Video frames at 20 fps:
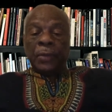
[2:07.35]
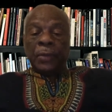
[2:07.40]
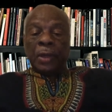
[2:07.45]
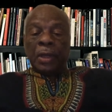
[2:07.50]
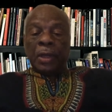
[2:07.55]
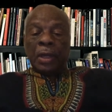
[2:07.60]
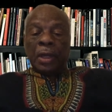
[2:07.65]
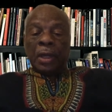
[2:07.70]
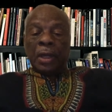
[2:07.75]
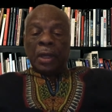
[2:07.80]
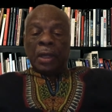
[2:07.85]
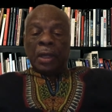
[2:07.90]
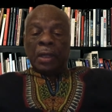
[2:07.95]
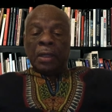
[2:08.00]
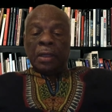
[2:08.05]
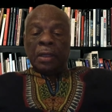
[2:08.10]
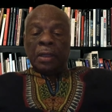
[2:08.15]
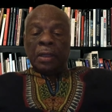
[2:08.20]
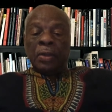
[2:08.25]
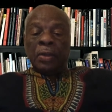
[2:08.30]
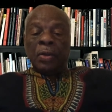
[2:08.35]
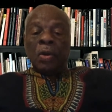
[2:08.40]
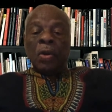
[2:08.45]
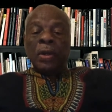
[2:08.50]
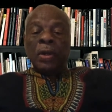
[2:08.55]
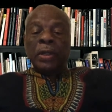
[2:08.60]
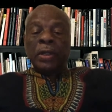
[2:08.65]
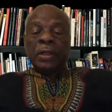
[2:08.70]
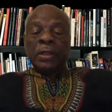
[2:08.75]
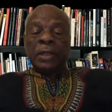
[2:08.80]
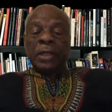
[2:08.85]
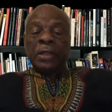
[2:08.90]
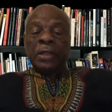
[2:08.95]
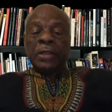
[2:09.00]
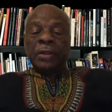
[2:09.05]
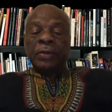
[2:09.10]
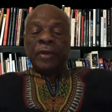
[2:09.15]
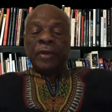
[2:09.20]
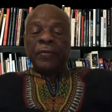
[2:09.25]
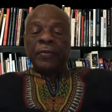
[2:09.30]
The Organization of
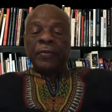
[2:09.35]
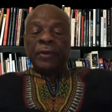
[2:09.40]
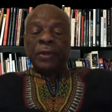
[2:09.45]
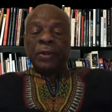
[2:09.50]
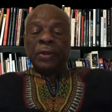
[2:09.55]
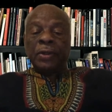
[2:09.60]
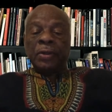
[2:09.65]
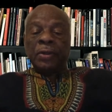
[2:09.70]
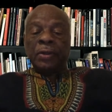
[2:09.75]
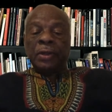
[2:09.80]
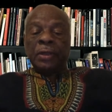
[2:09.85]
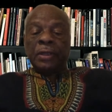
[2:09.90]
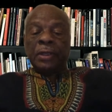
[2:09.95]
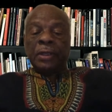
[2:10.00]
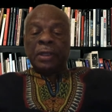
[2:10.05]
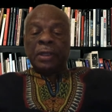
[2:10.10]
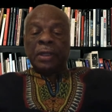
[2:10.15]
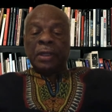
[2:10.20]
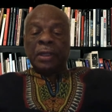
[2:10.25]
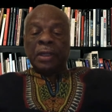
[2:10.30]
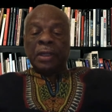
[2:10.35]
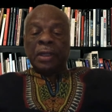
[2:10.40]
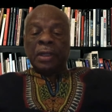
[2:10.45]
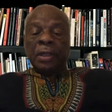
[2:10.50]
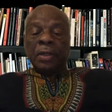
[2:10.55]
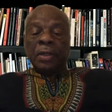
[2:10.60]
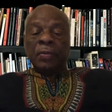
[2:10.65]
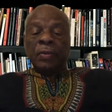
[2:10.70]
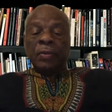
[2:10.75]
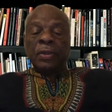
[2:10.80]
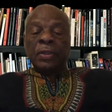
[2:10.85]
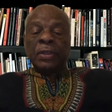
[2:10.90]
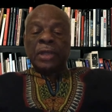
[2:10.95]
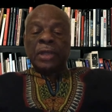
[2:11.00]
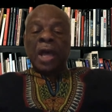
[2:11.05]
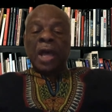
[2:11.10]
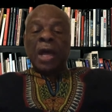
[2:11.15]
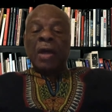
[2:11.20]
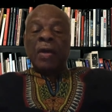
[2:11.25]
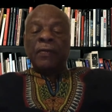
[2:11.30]
African Unity
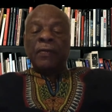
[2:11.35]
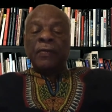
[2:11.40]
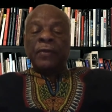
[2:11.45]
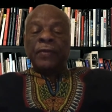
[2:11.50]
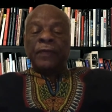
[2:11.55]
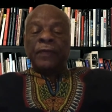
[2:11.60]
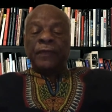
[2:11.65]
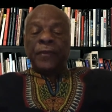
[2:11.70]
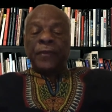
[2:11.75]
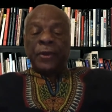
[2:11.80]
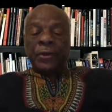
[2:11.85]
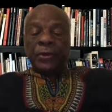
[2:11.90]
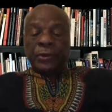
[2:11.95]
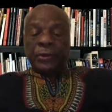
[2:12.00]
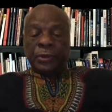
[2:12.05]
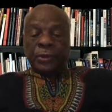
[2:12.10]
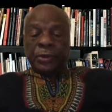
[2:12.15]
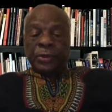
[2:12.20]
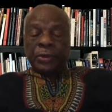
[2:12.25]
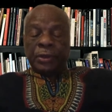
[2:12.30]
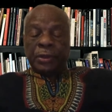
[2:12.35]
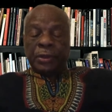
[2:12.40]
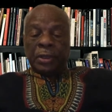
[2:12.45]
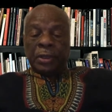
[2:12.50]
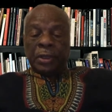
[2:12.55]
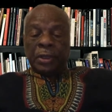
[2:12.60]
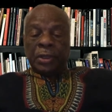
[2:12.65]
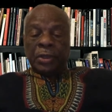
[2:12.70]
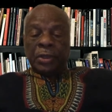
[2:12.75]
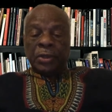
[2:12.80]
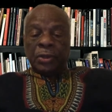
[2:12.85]
resolved the first issue,